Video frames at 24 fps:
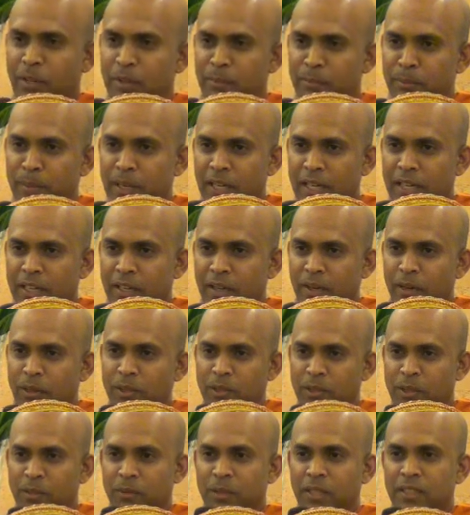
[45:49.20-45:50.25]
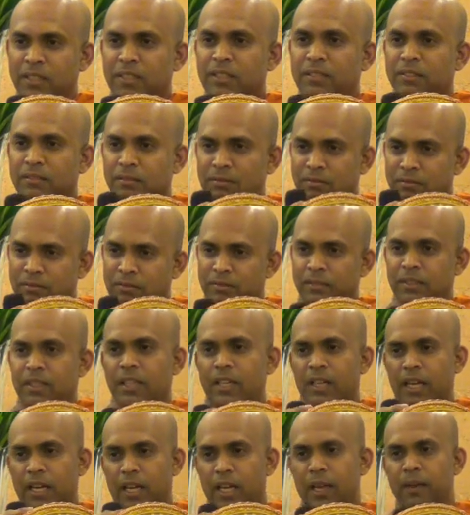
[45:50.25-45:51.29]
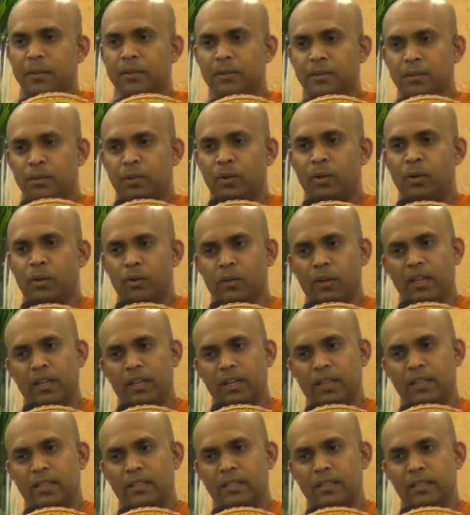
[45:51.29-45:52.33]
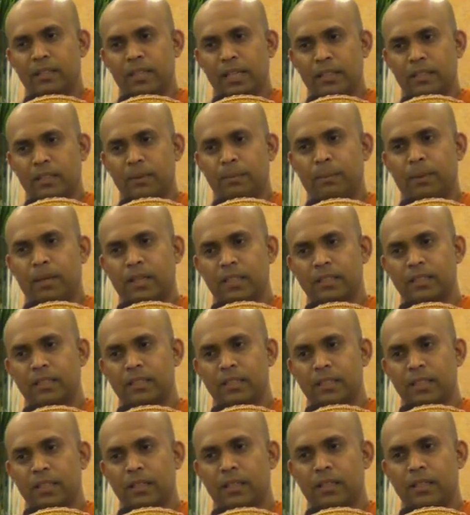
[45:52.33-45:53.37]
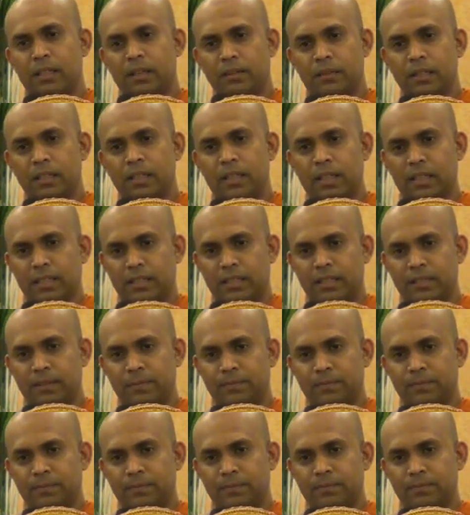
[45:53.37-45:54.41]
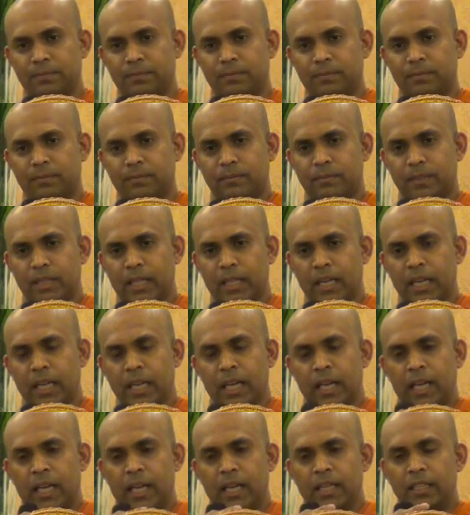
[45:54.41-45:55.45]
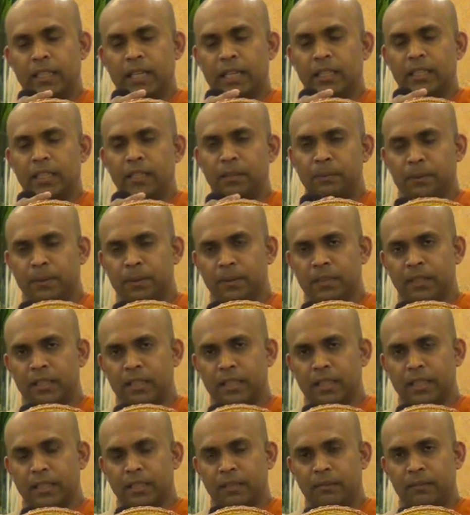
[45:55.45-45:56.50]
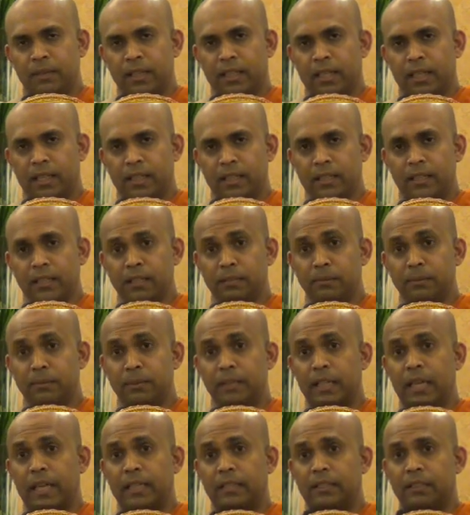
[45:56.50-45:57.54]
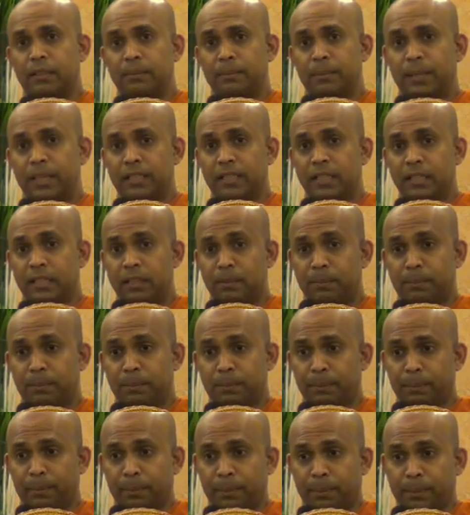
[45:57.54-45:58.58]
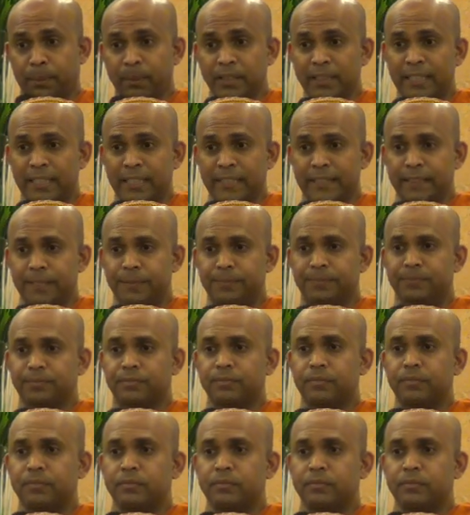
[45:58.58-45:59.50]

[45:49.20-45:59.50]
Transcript: make close to us have to go away. That's a part of the nature. The other important lesson we can learn, as the breath is a process,